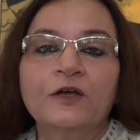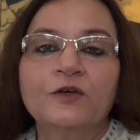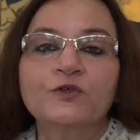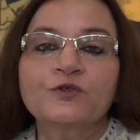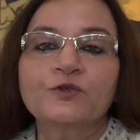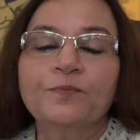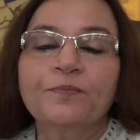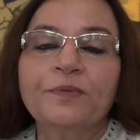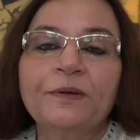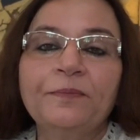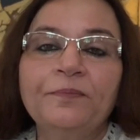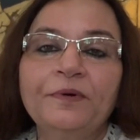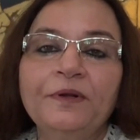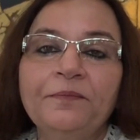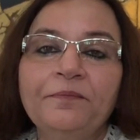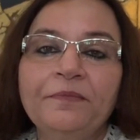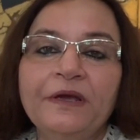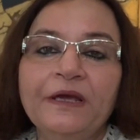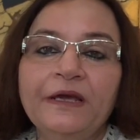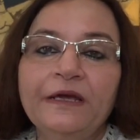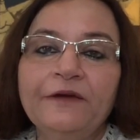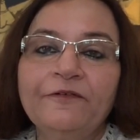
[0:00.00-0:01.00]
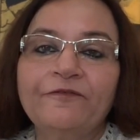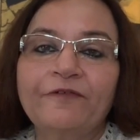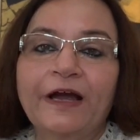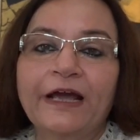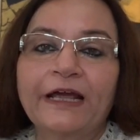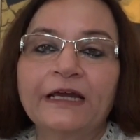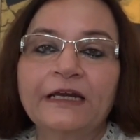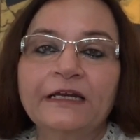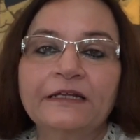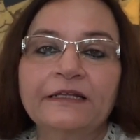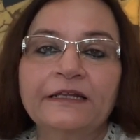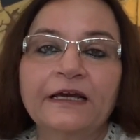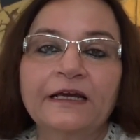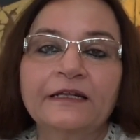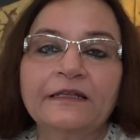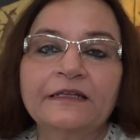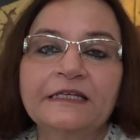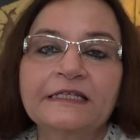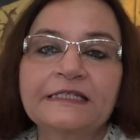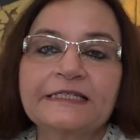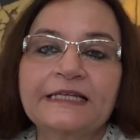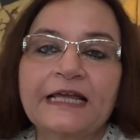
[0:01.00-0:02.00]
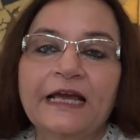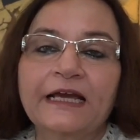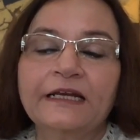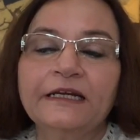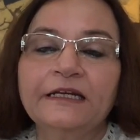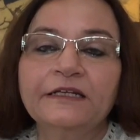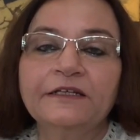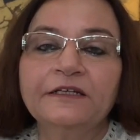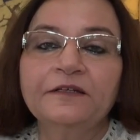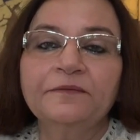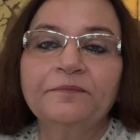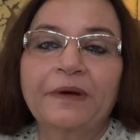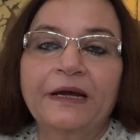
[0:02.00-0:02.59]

So people may find that the stagnated